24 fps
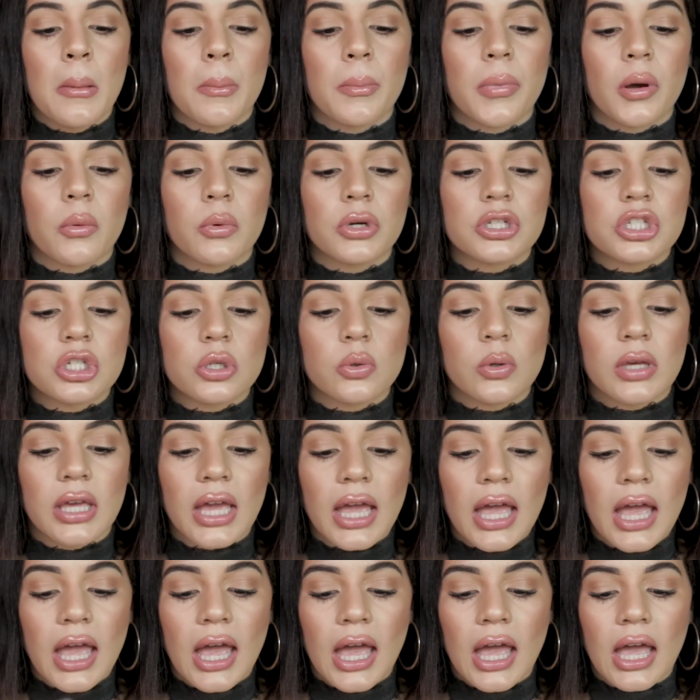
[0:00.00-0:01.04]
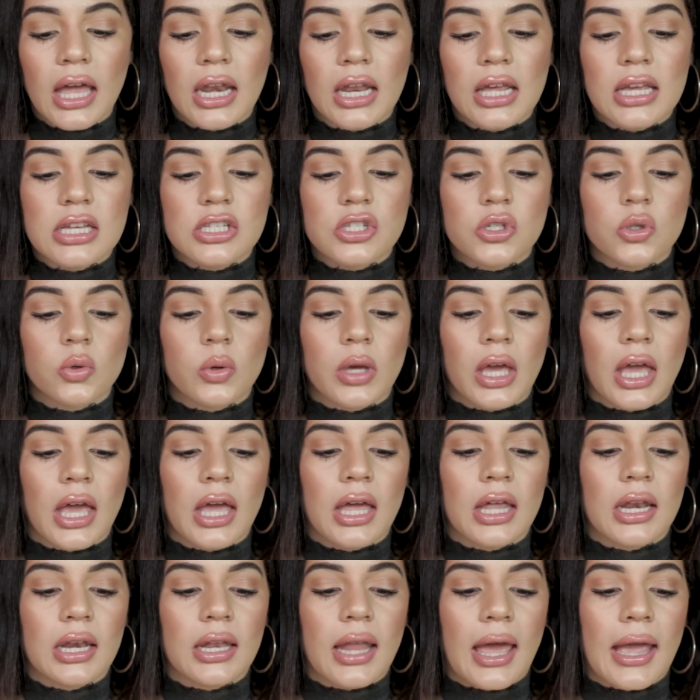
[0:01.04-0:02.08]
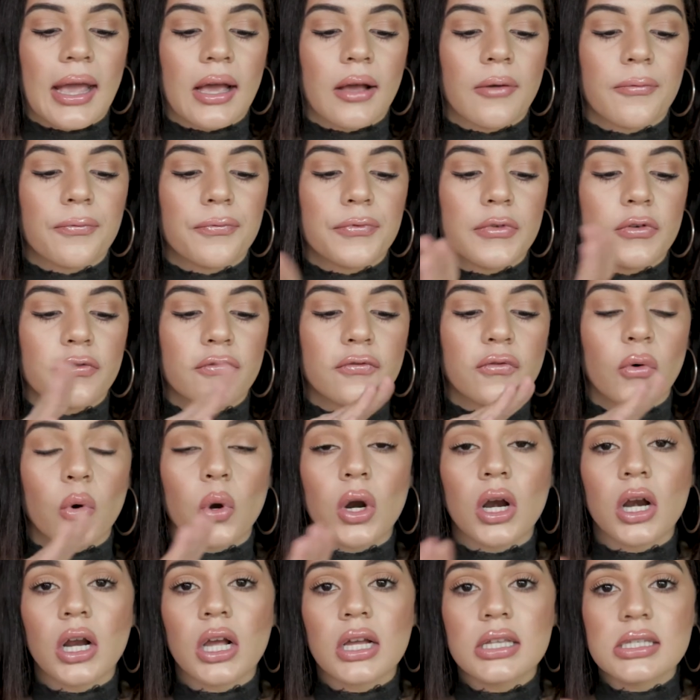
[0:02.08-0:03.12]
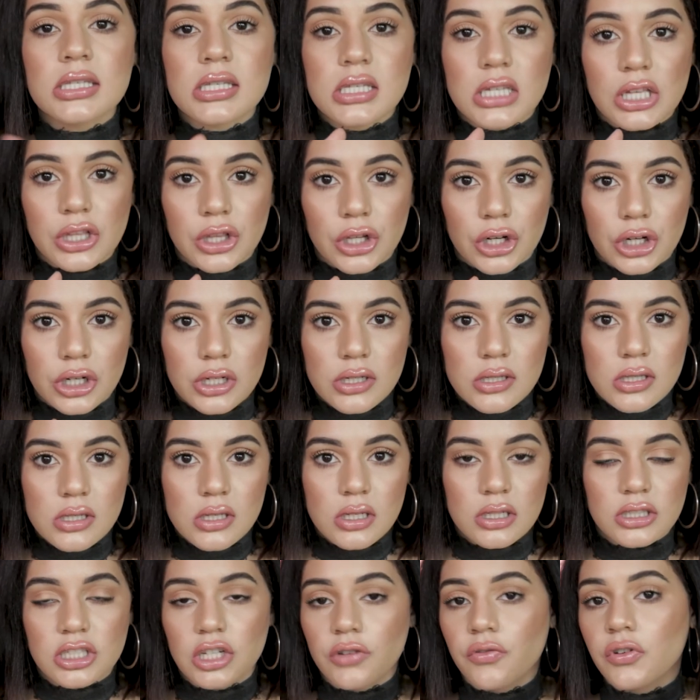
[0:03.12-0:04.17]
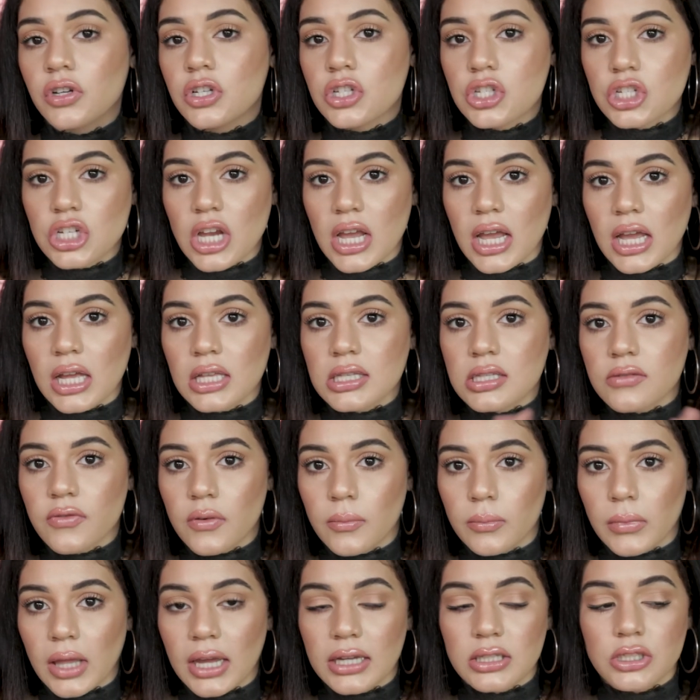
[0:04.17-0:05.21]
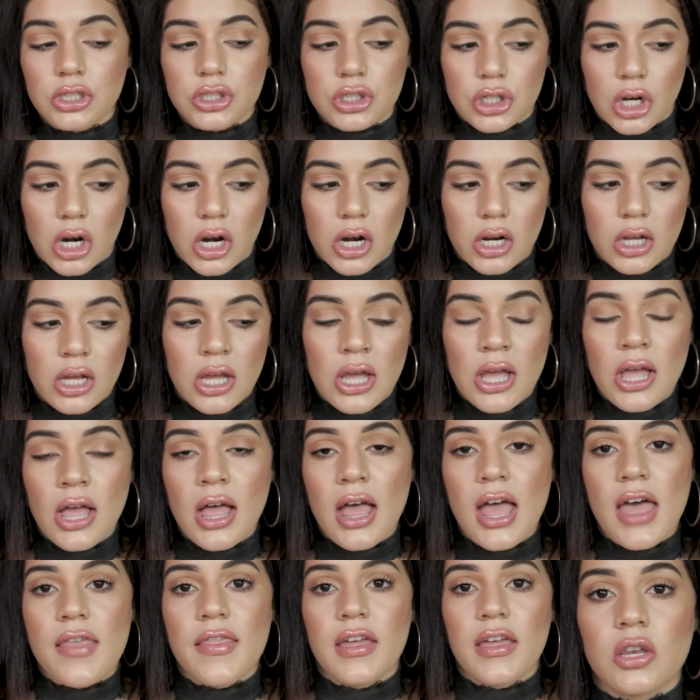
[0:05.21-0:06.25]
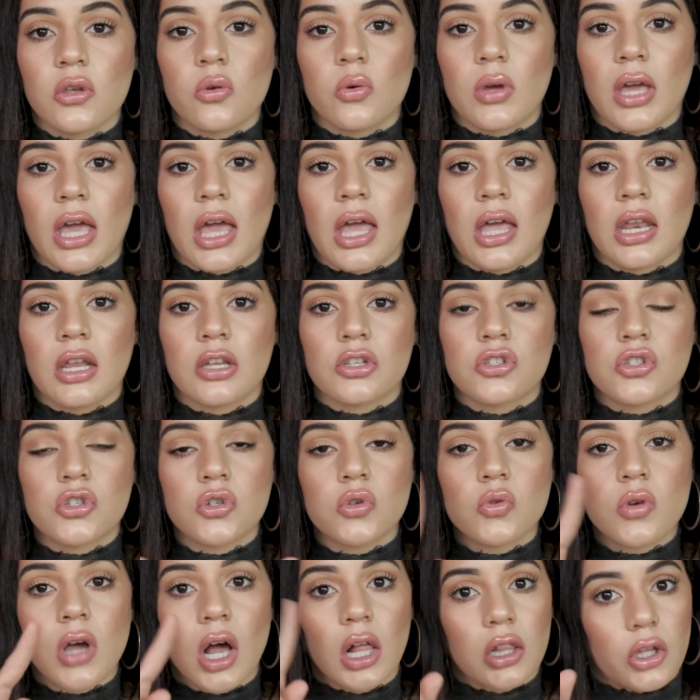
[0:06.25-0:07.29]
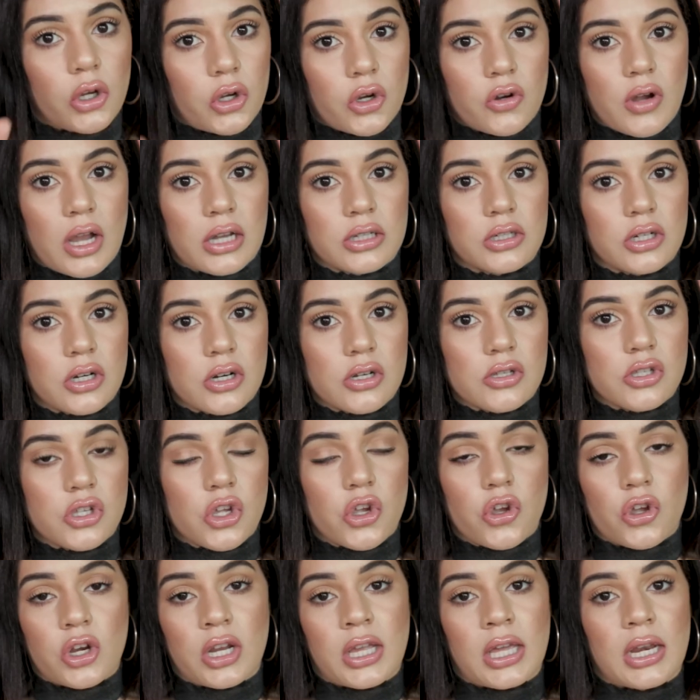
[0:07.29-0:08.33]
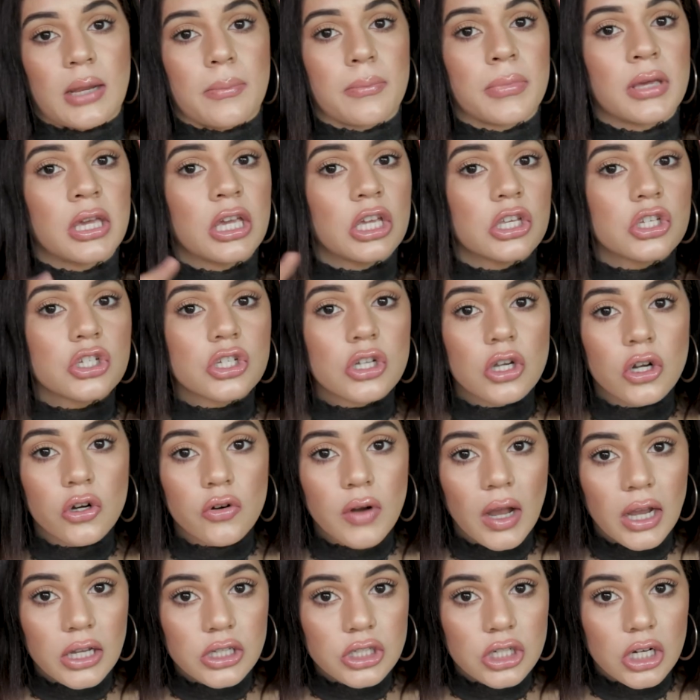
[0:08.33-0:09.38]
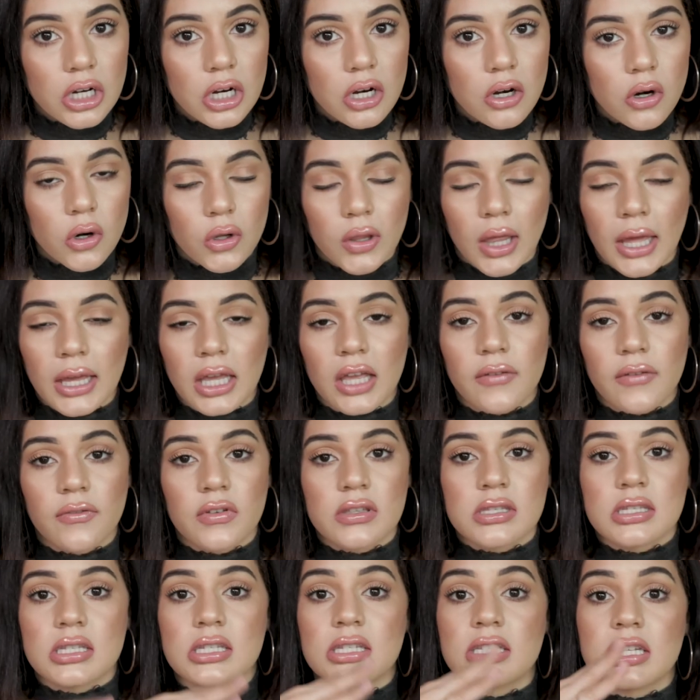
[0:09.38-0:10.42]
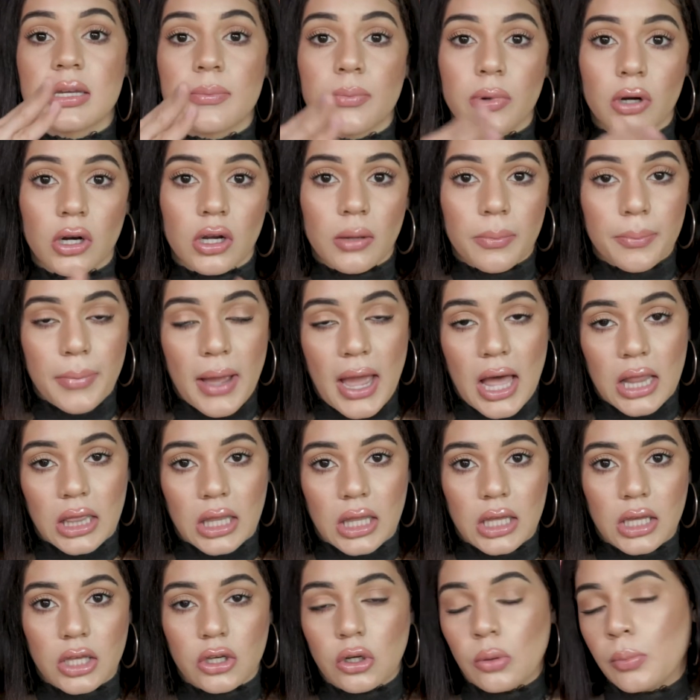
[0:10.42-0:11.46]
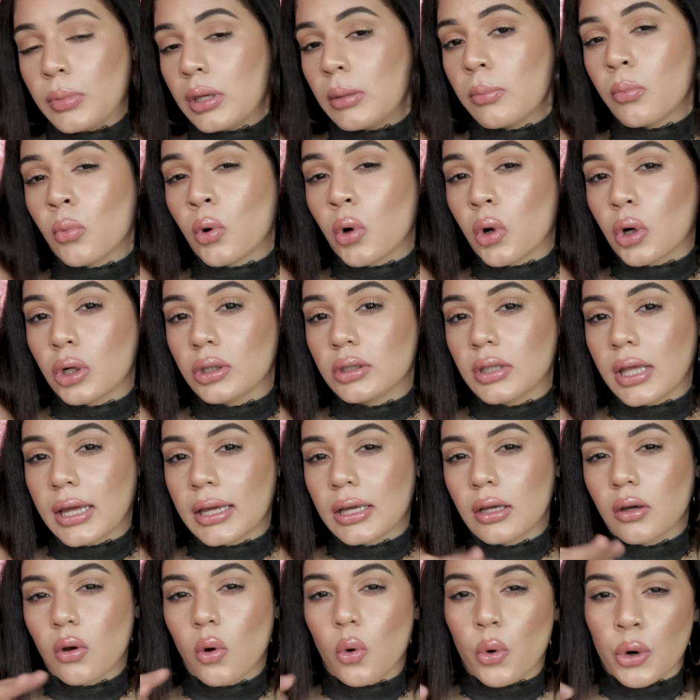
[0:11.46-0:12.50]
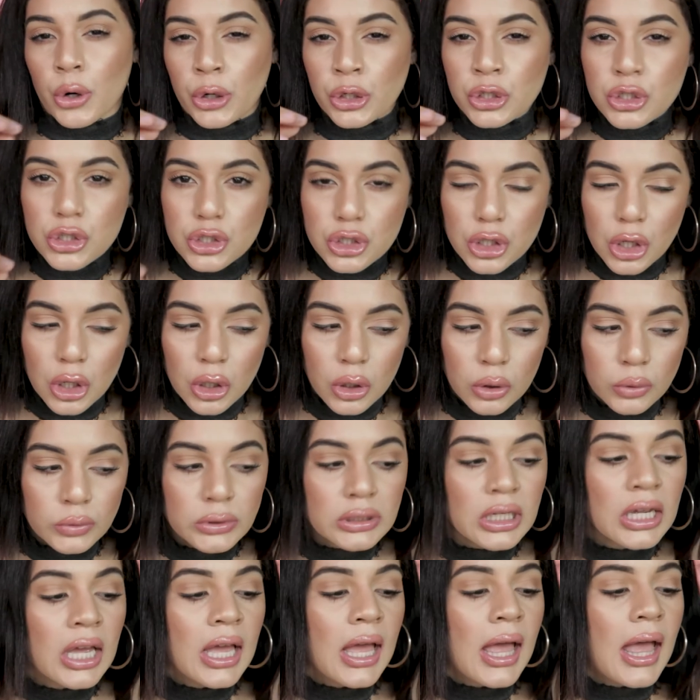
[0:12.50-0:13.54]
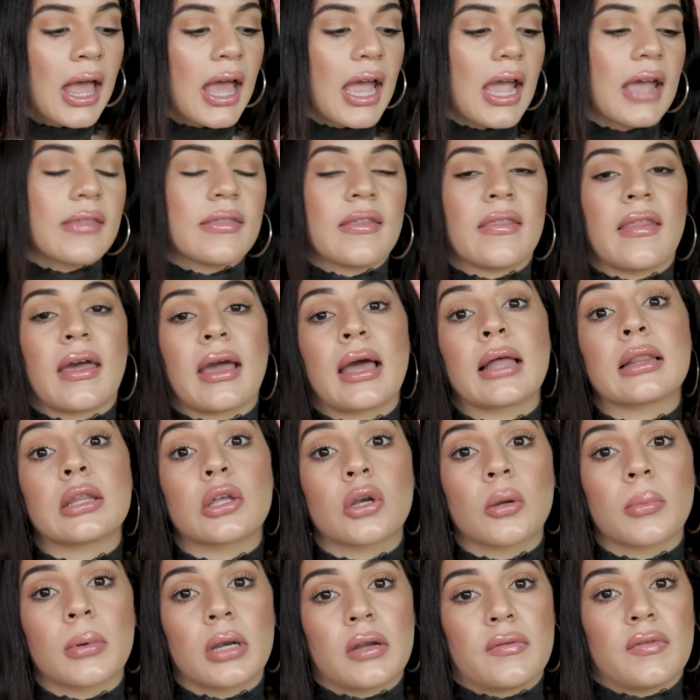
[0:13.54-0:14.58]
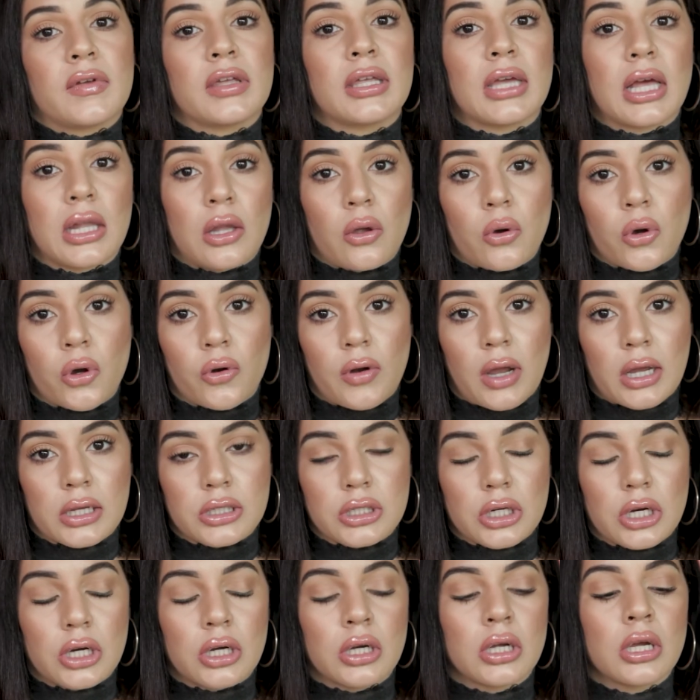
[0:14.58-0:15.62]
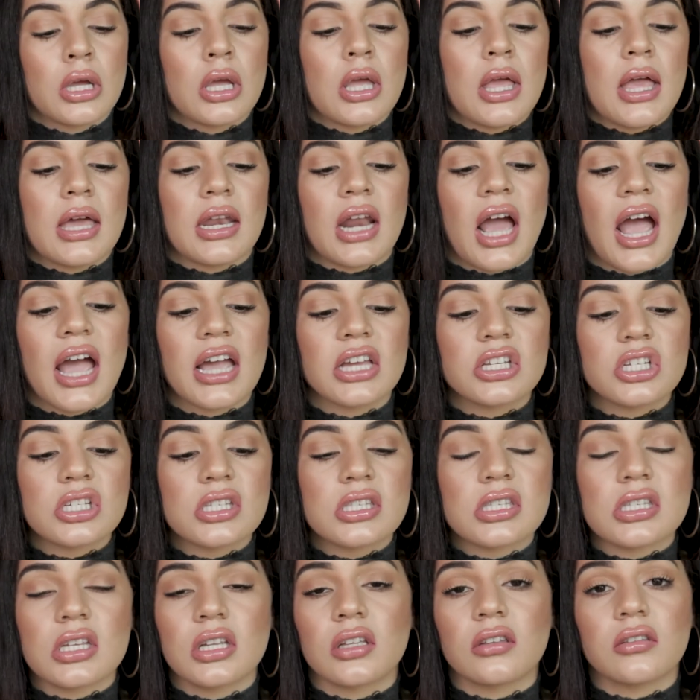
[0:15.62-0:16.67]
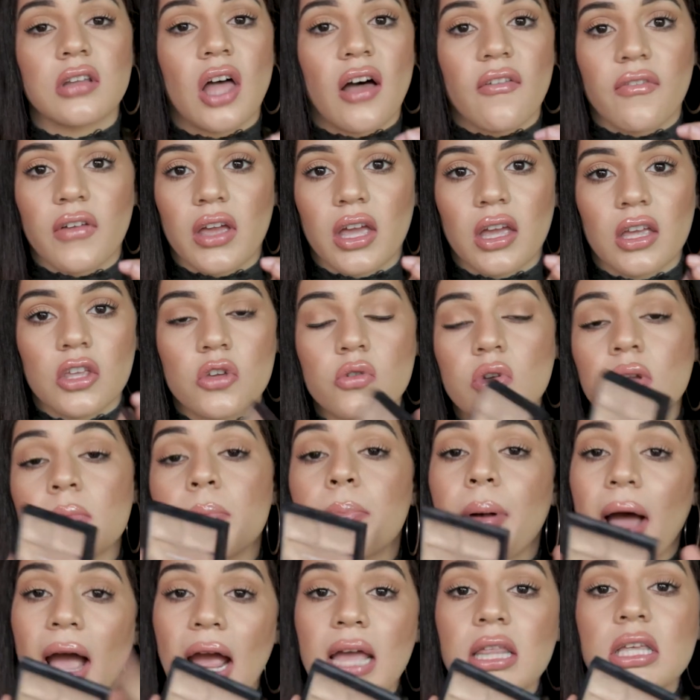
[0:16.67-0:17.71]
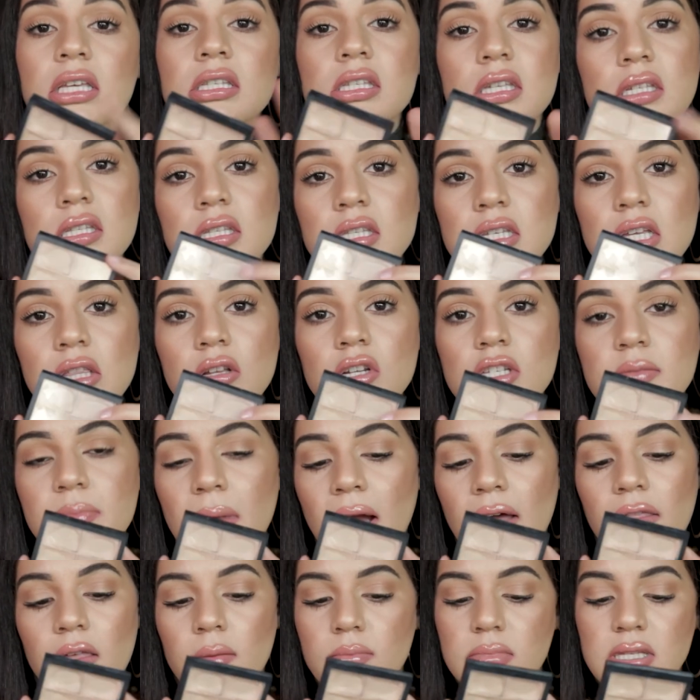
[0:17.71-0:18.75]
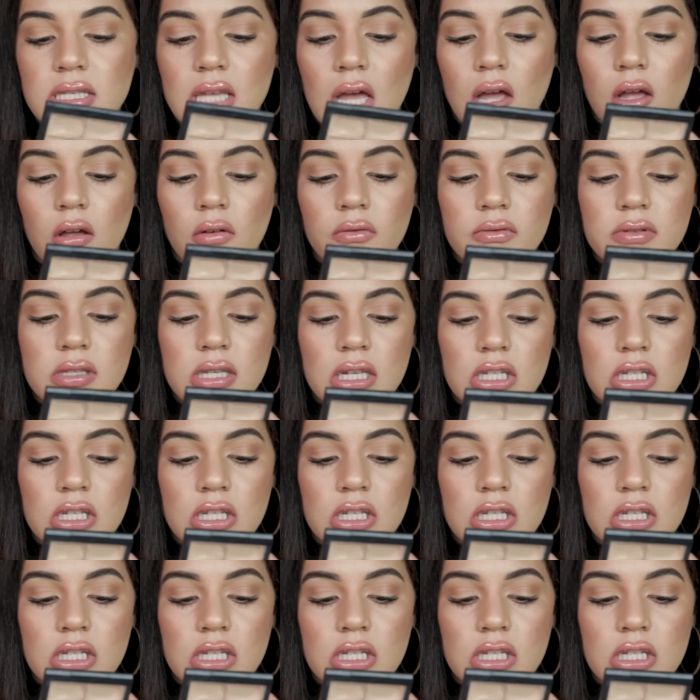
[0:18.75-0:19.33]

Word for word: But what you get is you get like 4 concealers, different shades from light to dark, and you get 2 color correctors. So you're going to get a peach corrector, or like if it's a deeper palette, it'll be more like orange toned, and then like a little bit of a yellow corrector. And I just love it. You can buy these concealers by themselves.